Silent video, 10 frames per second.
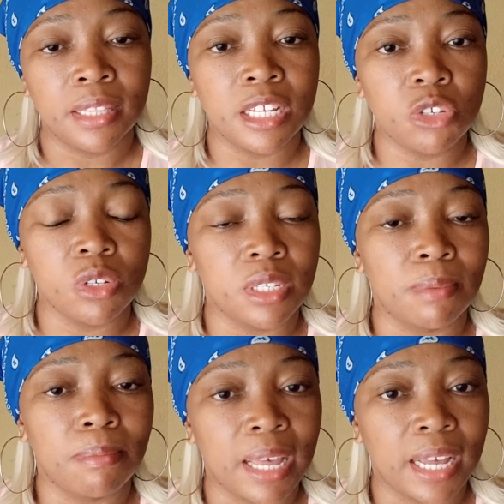This was
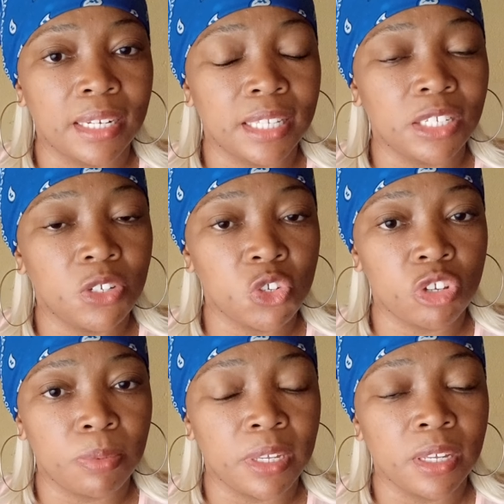a man that used
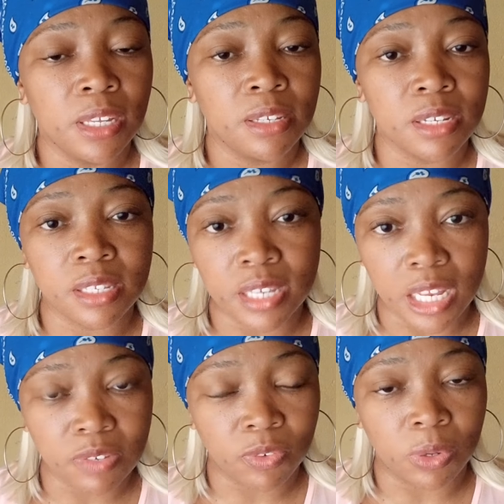to be
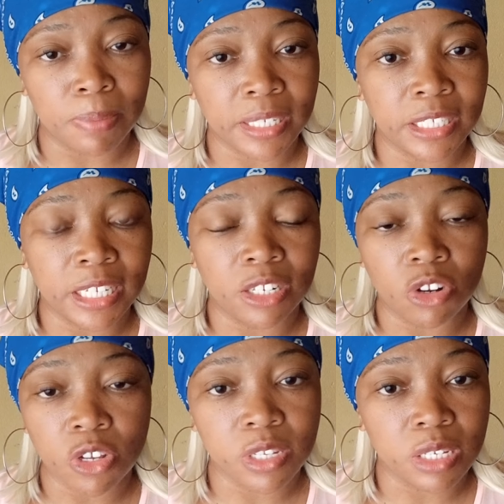successful, but he had
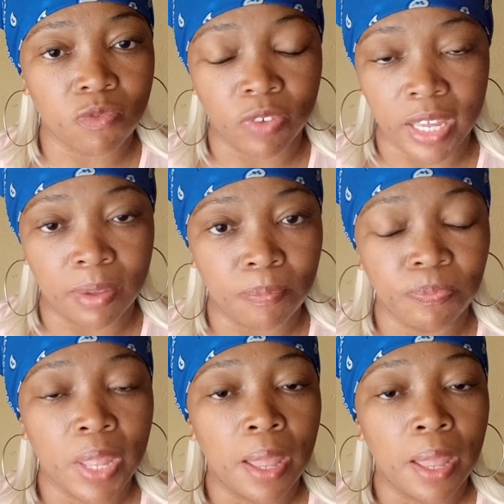lost his fame.